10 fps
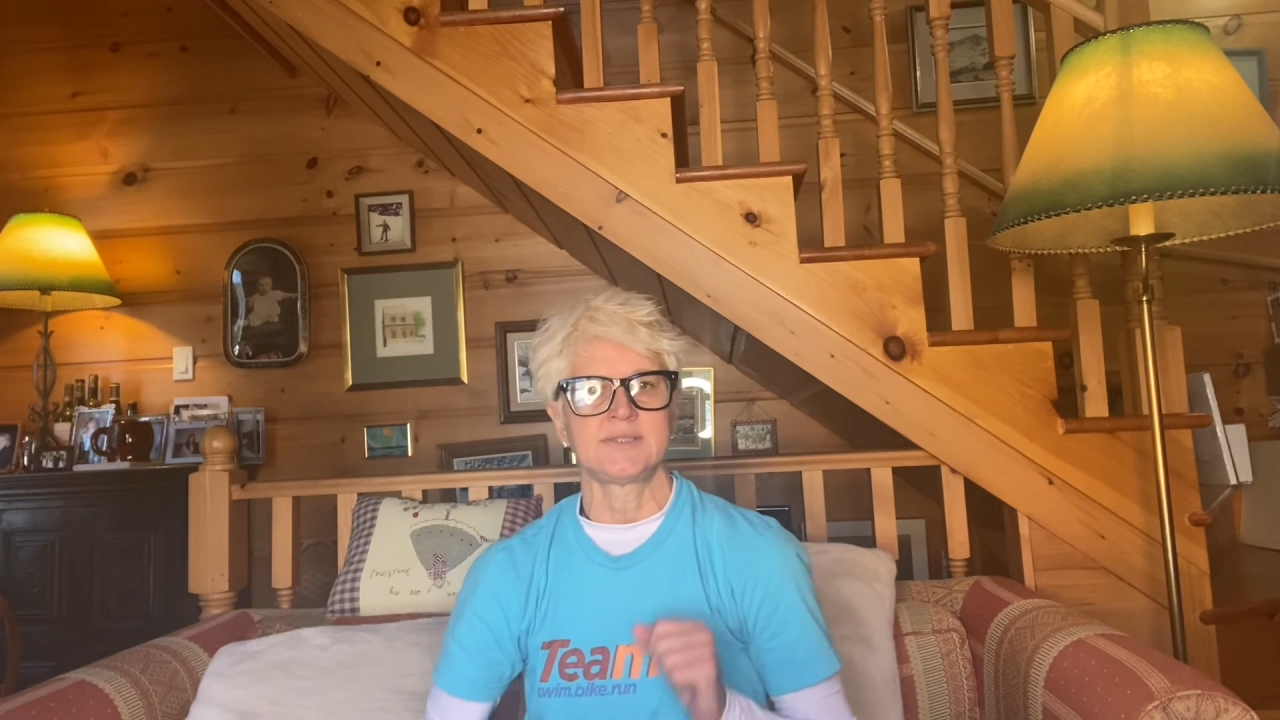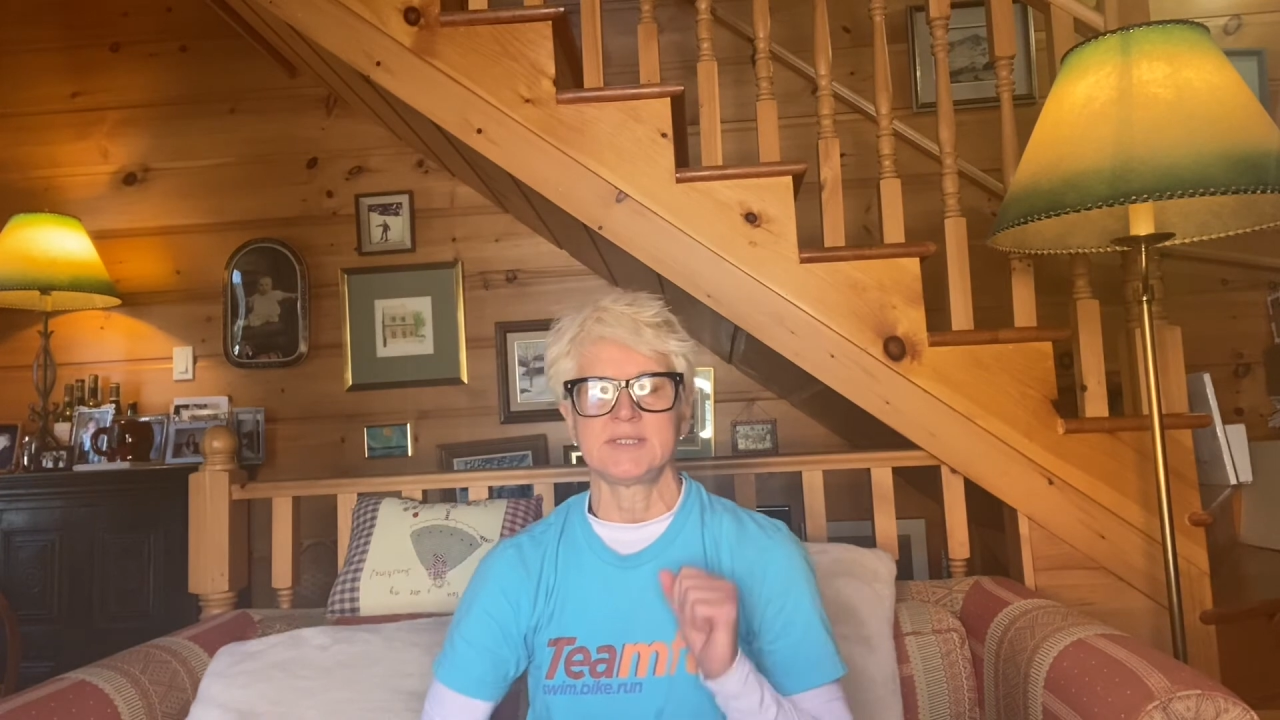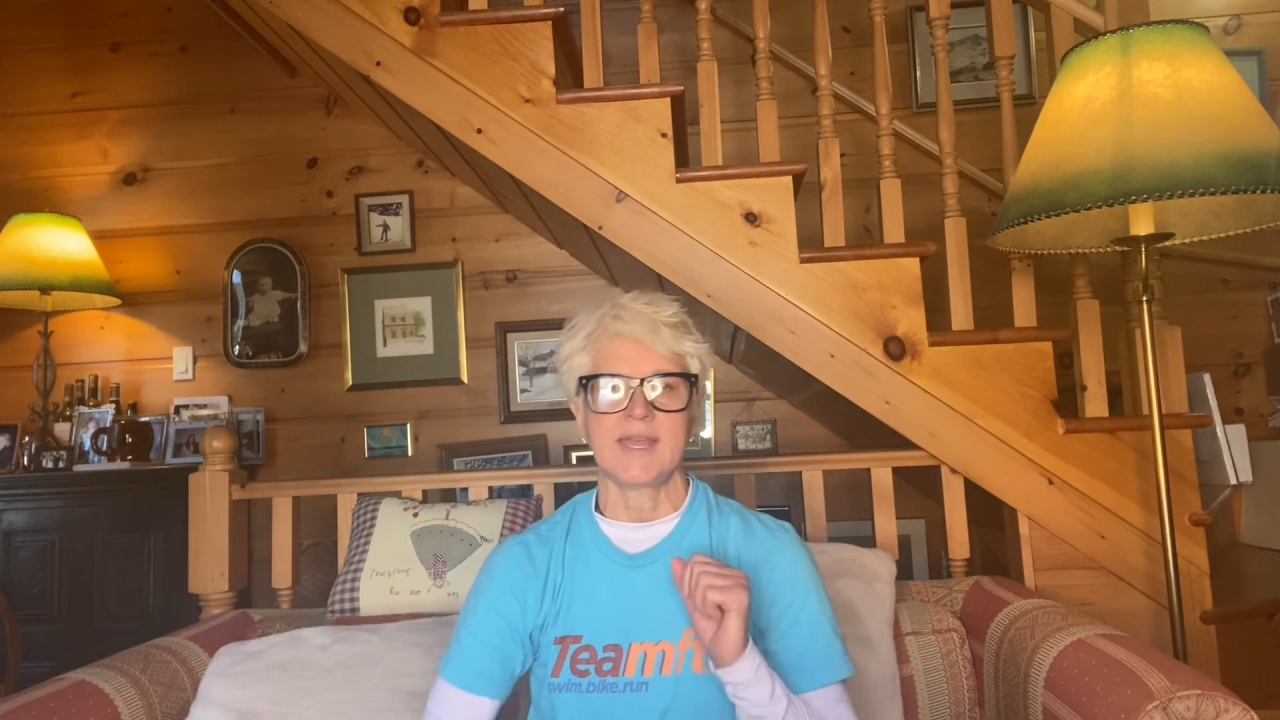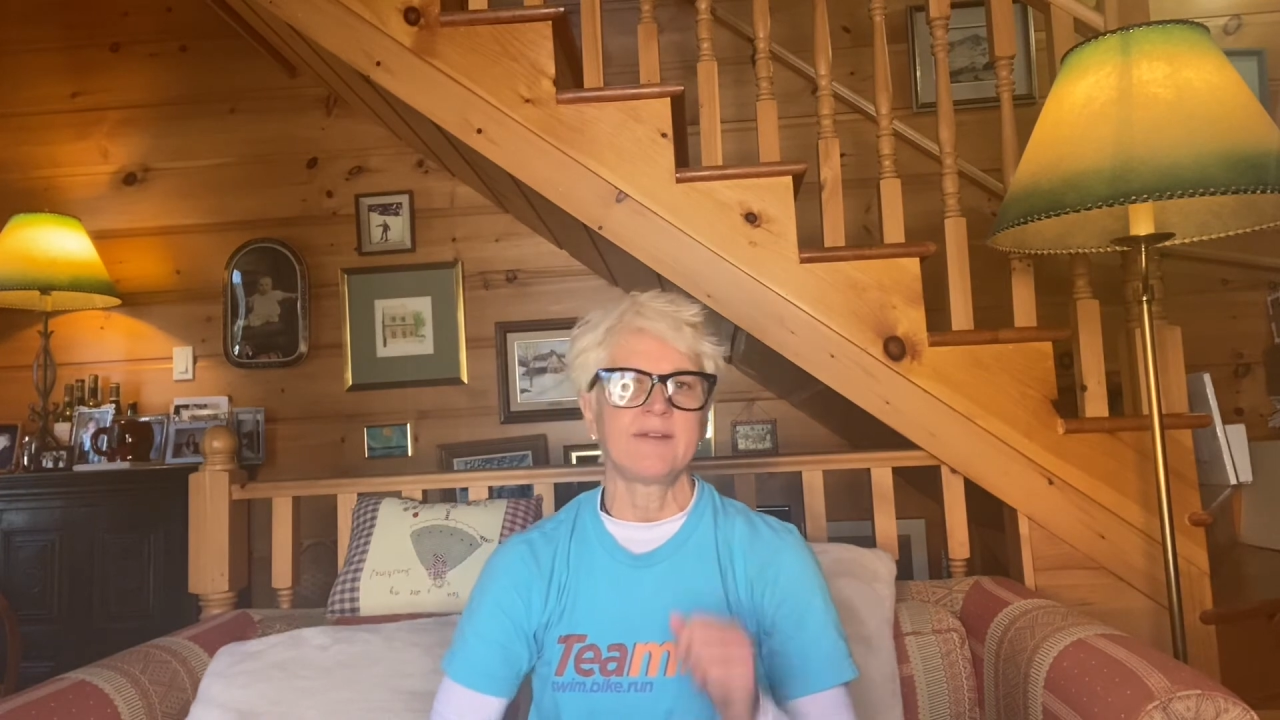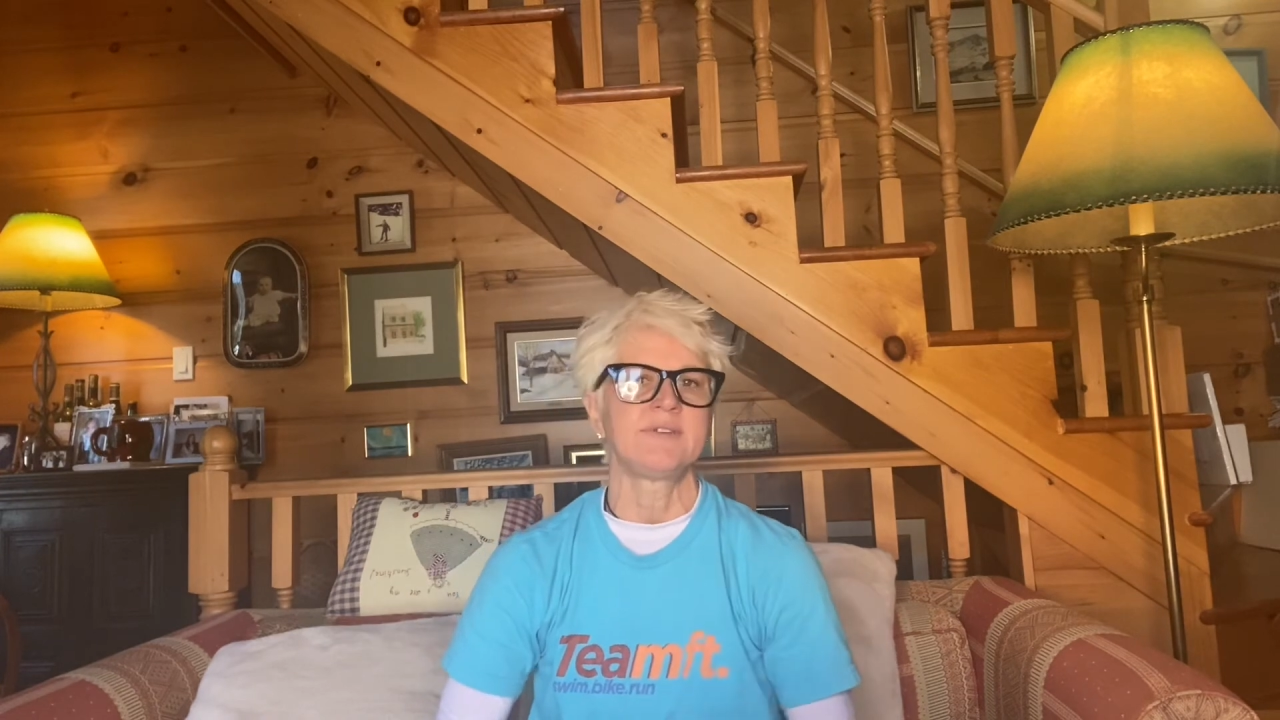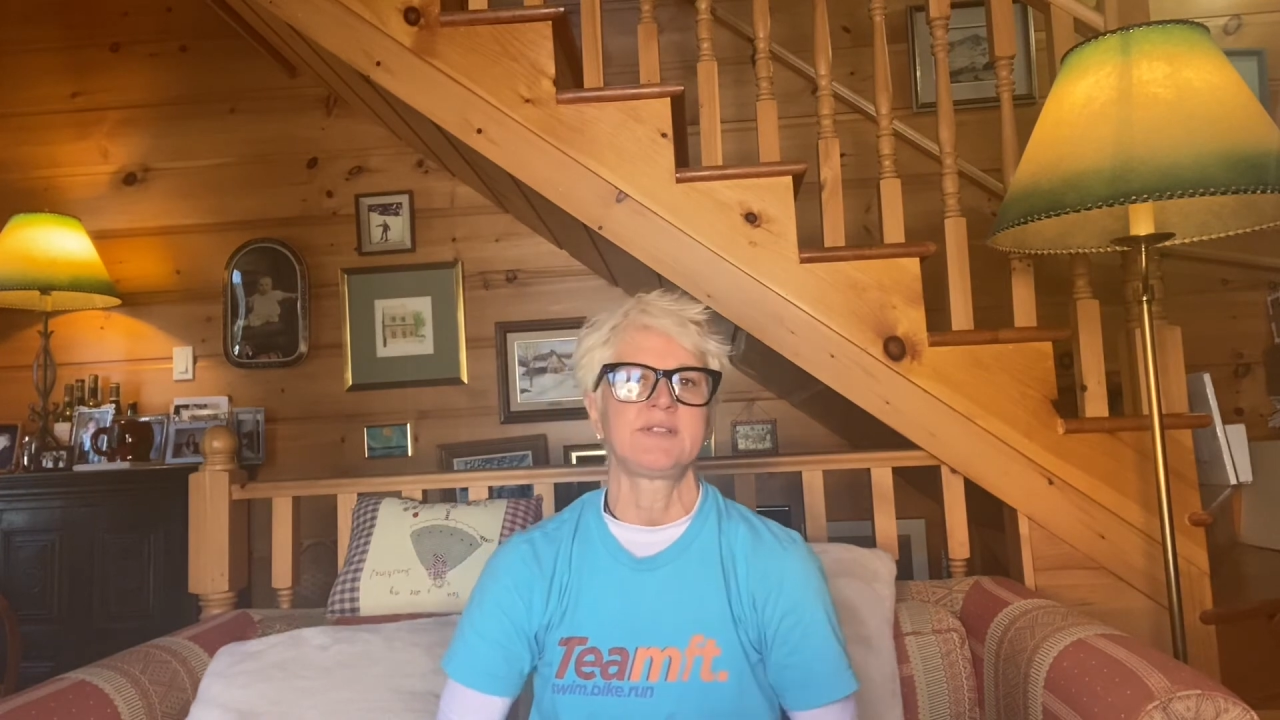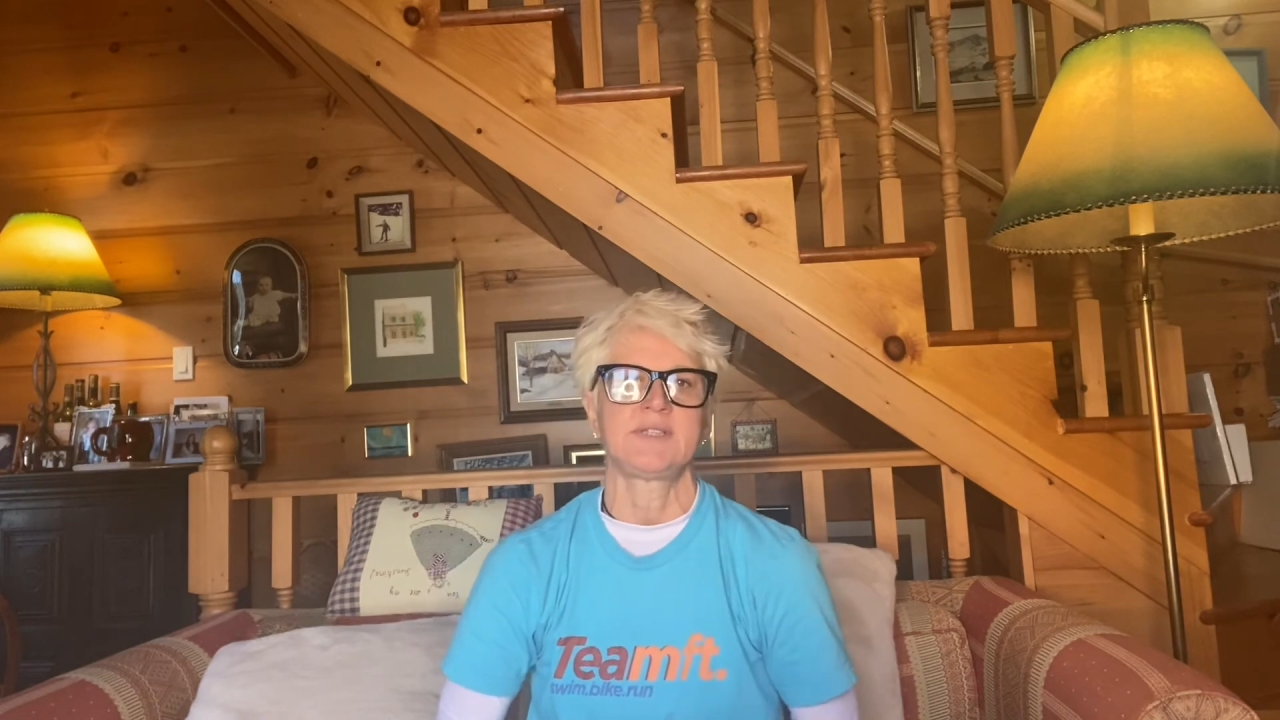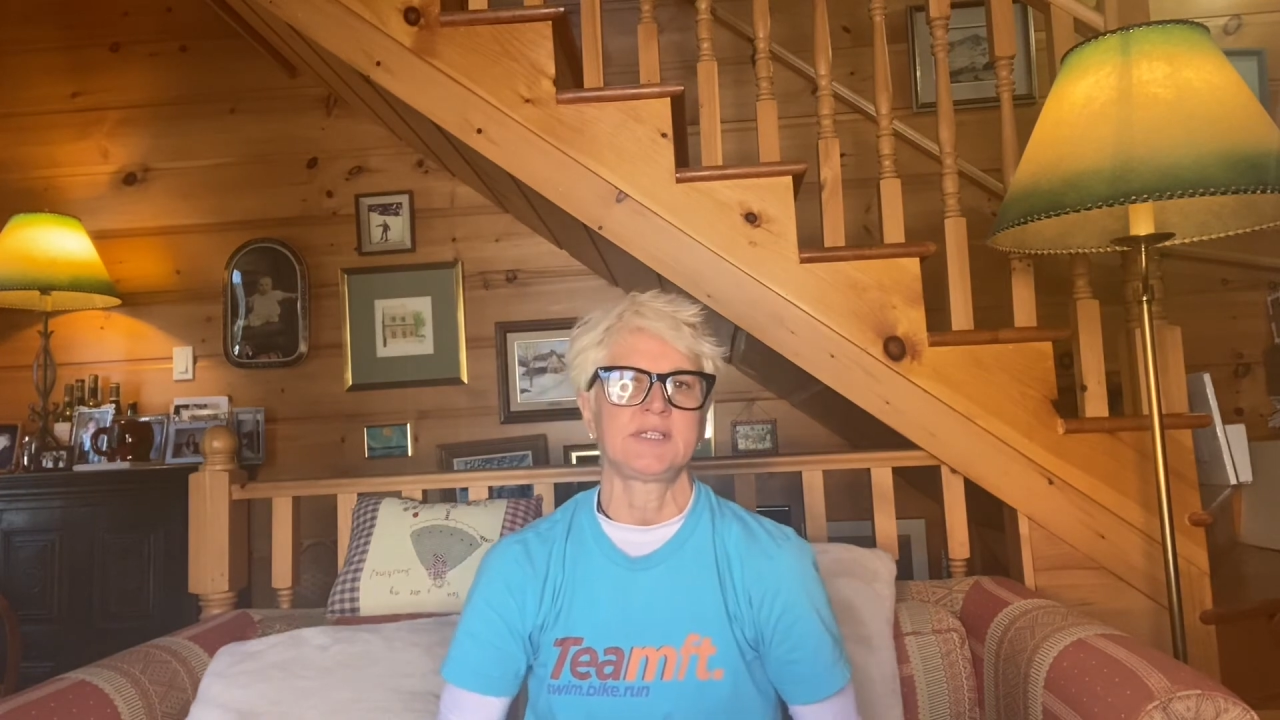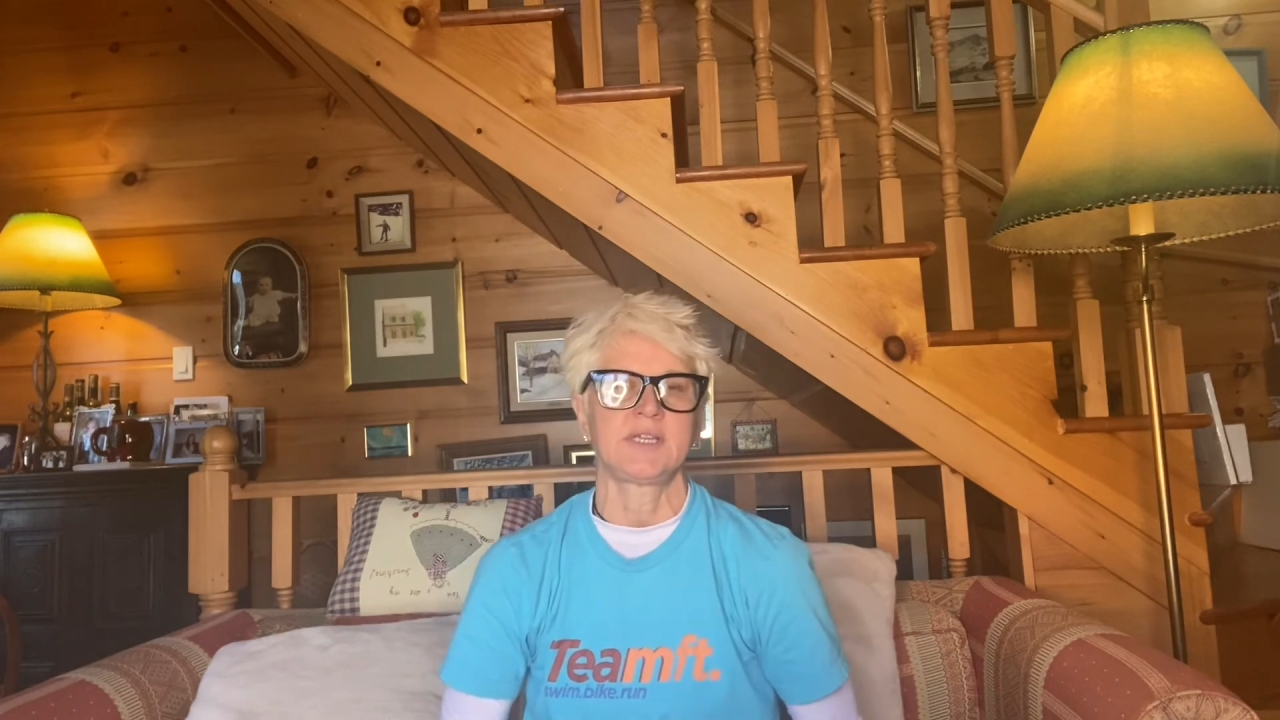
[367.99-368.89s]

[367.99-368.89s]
and everything.